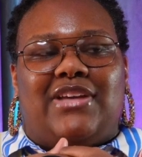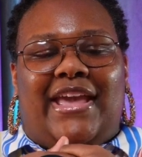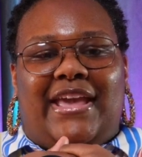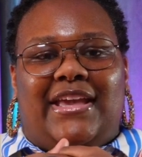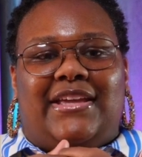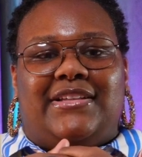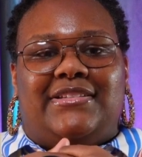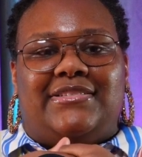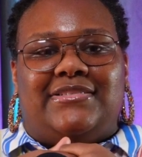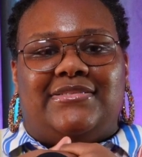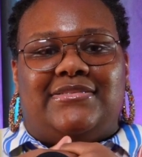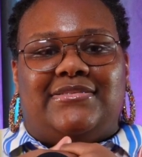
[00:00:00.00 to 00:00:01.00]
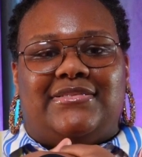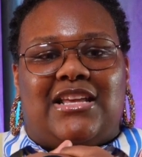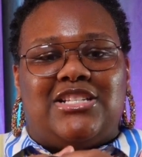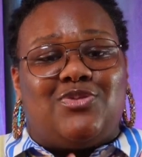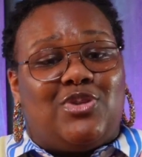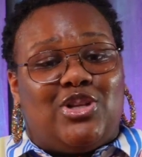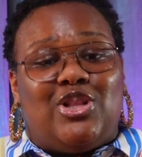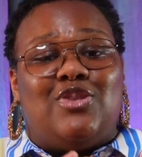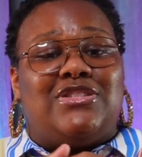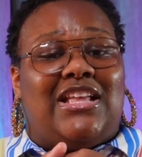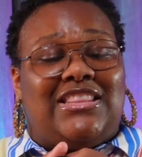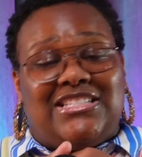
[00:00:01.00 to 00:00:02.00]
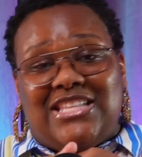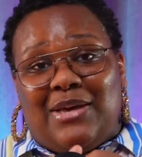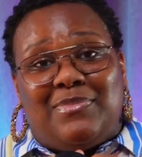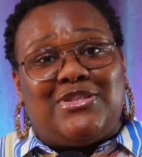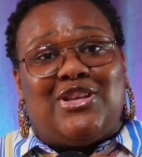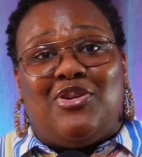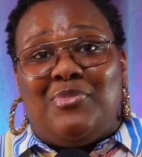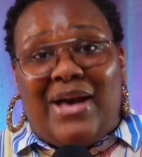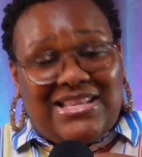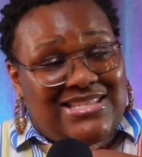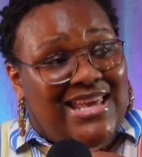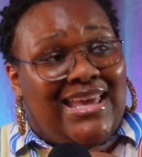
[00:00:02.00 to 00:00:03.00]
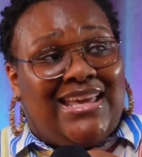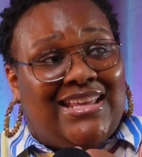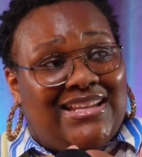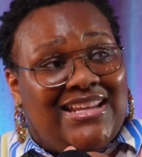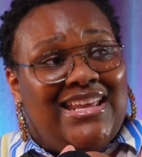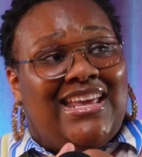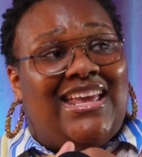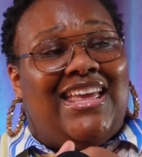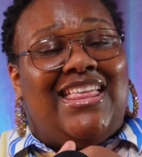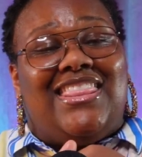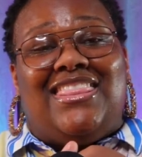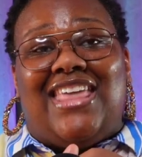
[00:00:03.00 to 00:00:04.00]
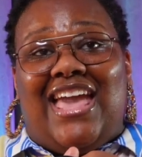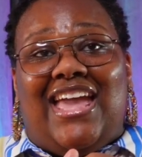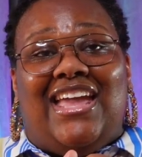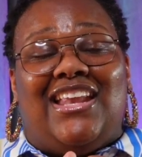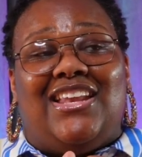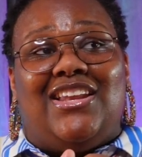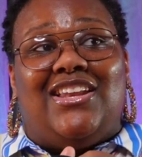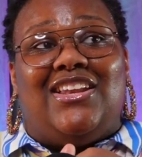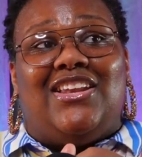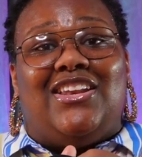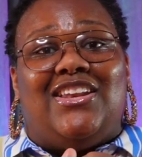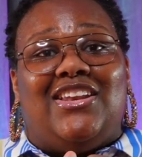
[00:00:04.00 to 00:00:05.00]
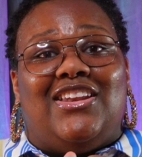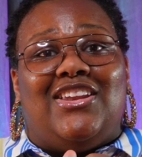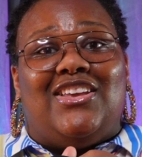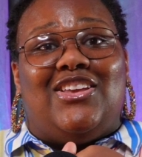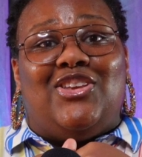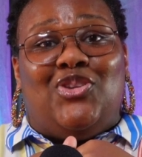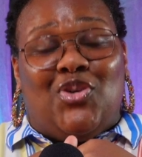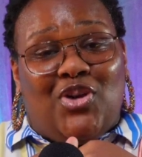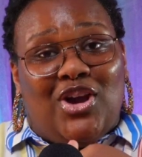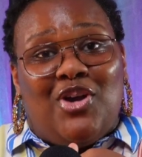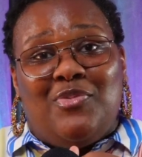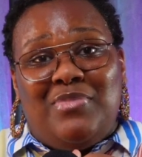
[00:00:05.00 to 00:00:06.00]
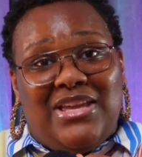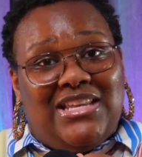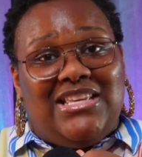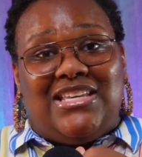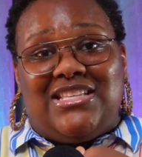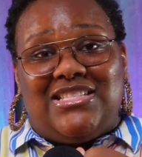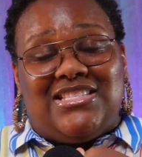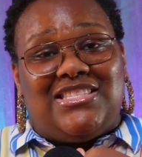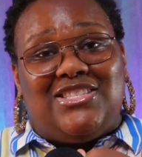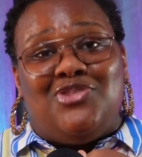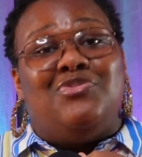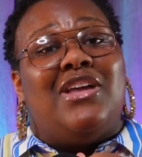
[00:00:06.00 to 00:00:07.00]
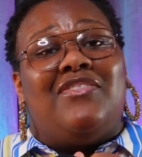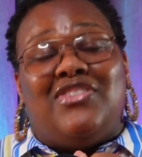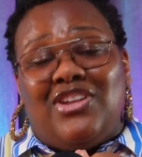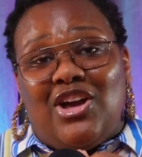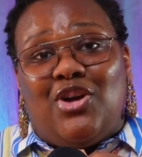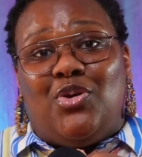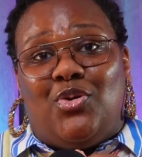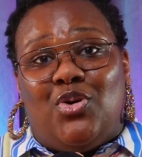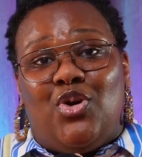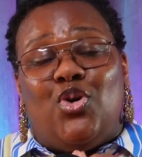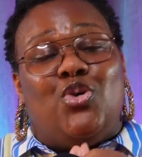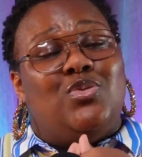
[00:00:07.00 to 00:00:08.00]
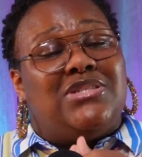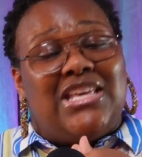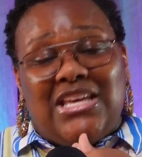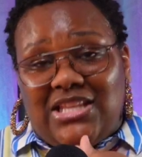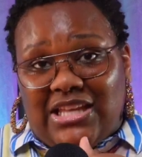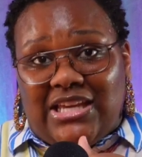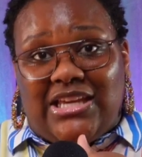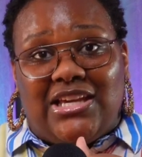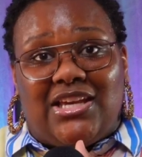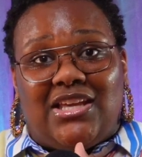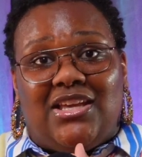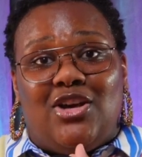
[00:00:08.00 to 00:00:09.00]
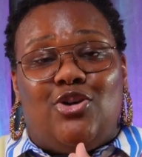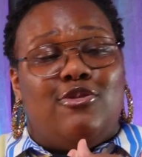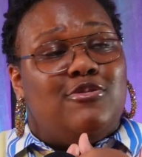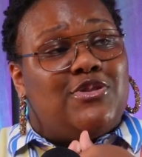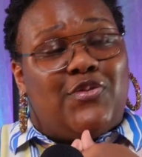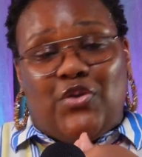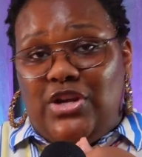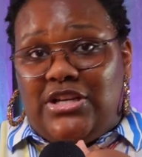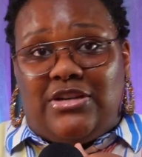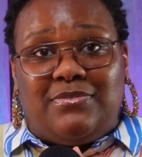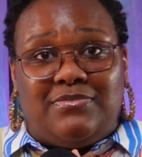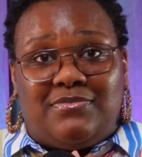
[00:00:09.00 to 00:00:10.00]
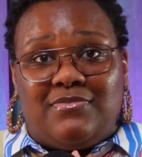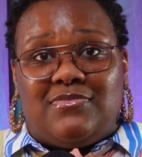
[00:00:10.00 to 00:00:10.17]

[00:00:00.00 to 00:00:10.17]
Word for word: And I just want to close out this episode by saying that your obedience, you never know whose healing, whose freedom,